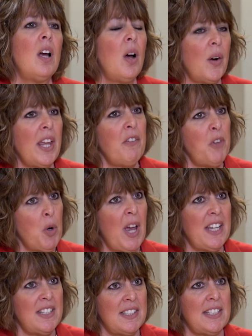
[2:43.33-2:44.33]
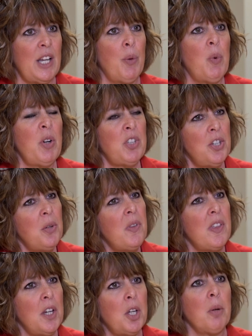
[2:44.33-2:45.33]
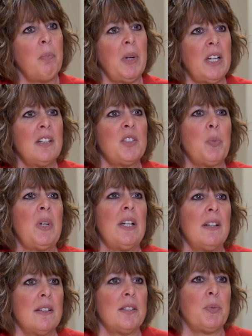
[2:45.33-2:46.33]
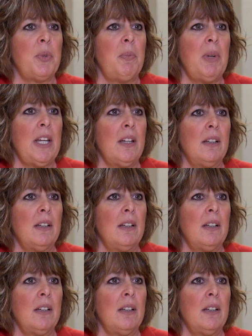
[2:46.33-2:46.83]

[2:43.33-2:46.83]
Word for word: Okay, if you had to say, what do you think your biggest weakness would be?